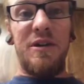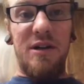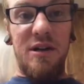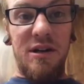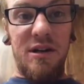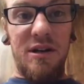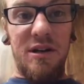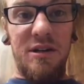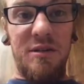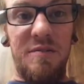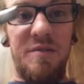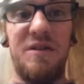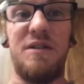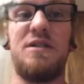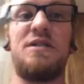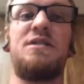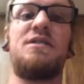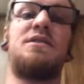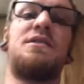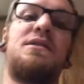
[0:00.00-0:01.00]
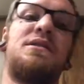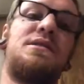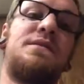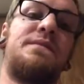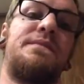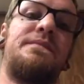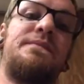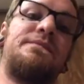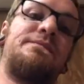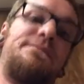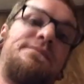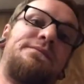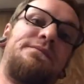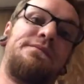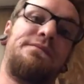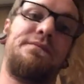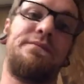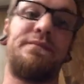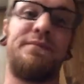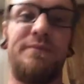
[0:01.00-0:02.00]
your experience,
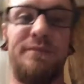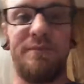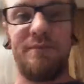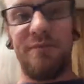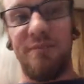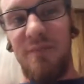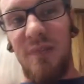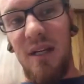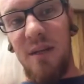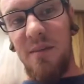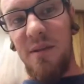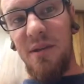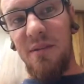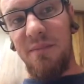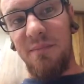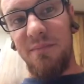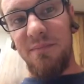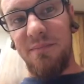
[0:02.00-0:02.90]
maybe.